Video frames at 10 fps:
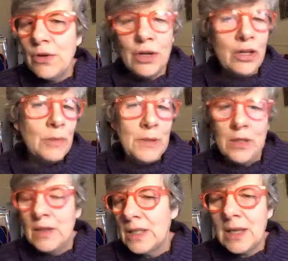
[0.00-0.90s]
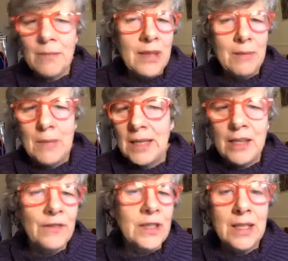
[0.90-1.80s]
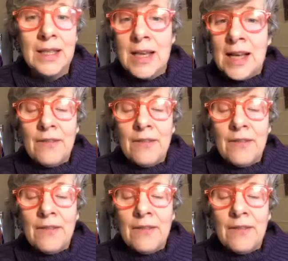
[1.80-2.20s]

you're going to be doing something magnificent.